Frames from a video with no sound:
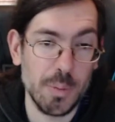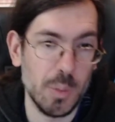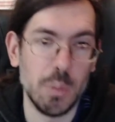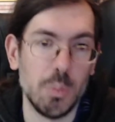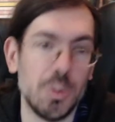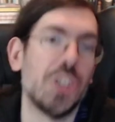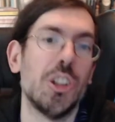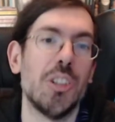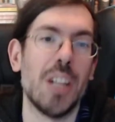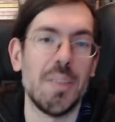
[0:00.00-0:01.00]
Well, he
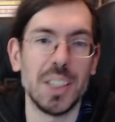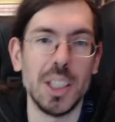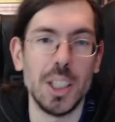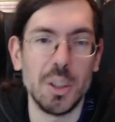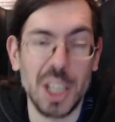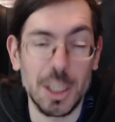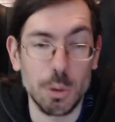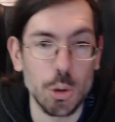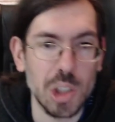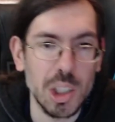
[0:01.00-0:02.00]
didn't have a gear, he had
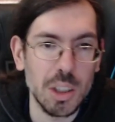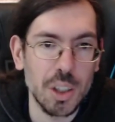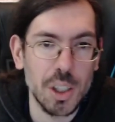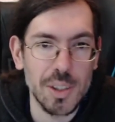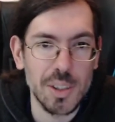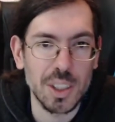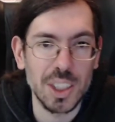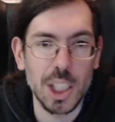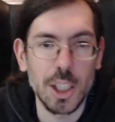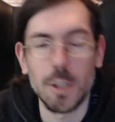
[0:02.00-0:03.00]
to steal his
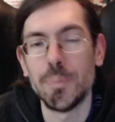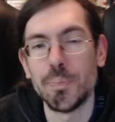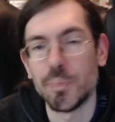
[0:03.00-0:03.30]
gear.